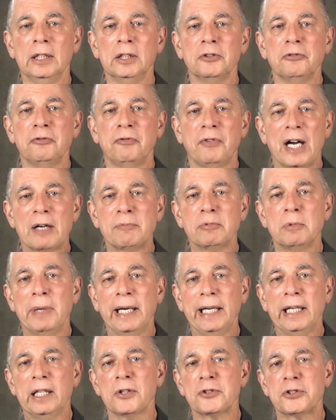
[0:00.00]

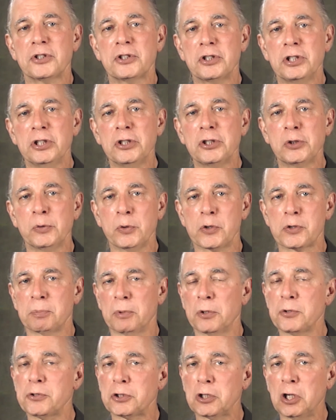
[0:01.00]
Fibromyalgia tissue is
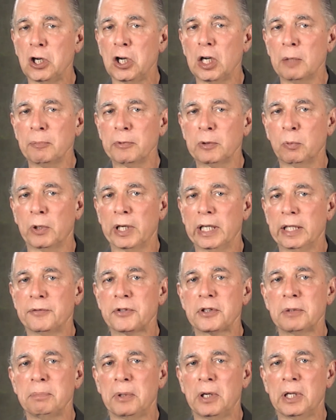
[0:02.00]
most common wherever
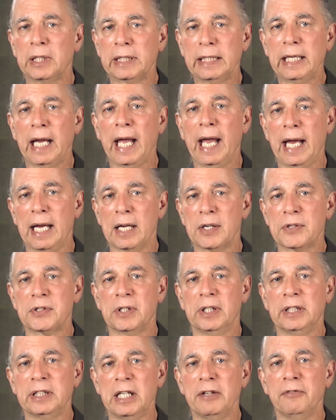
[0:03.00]
the body has
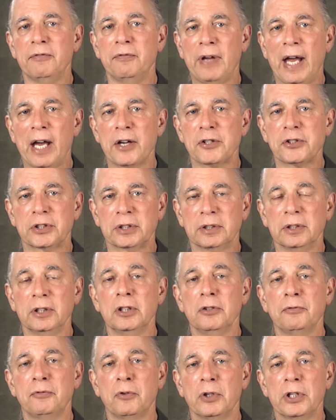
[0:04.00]
enough fascia
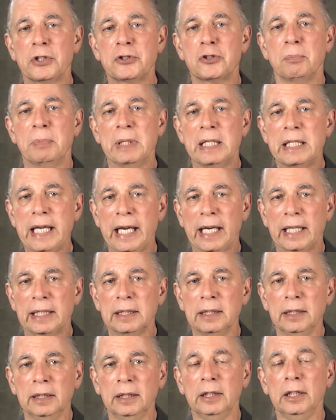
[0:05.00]
for it to
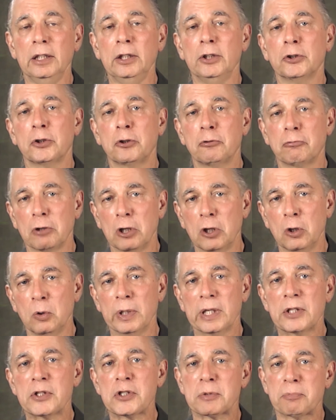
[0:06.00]
begin, grow,
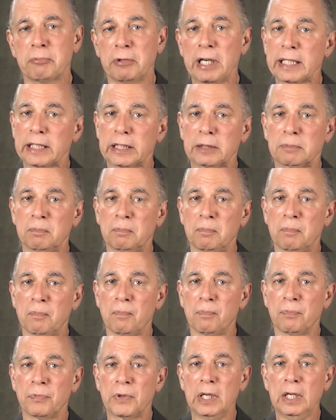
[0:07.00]
and spread in.
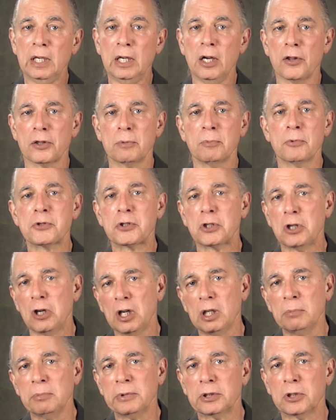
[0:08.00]
The most
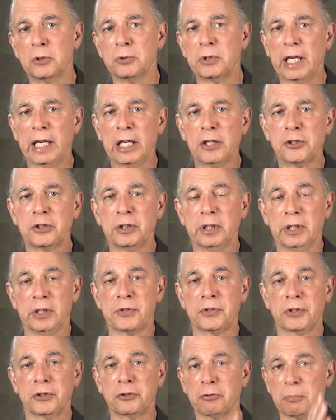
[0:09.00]
common location
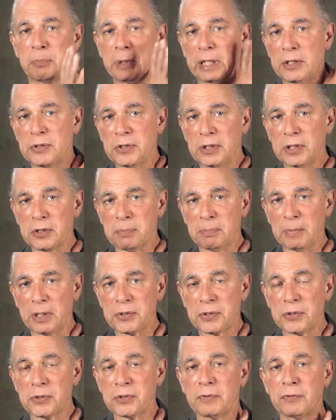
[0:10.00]
is the trapezius
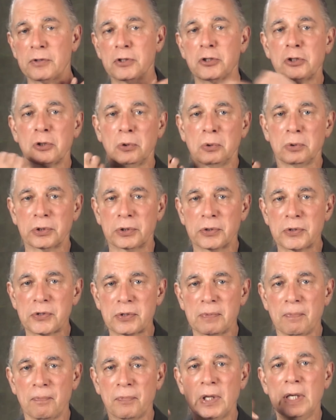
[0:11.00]
muscles of the
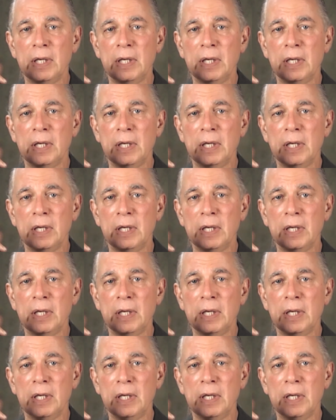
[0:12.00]
shoulders,